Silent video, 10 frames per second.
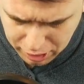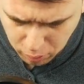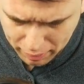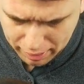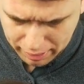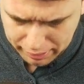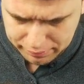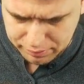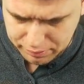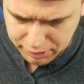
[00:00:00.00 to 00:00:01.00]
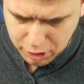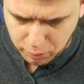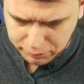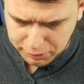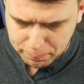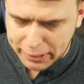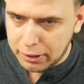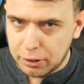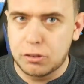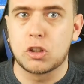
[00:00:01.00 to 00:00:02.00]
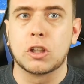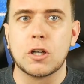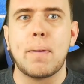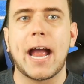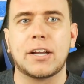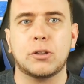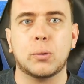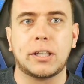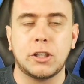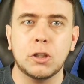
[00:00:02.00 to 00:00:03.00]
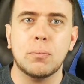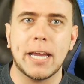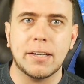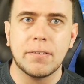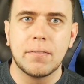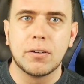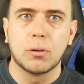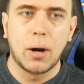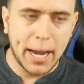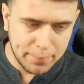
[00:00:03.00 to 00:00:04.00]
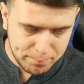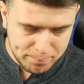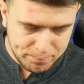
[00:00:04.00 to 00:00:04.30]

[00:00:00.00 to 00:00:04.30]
you know uh you know, Ymir turned back into a human, right?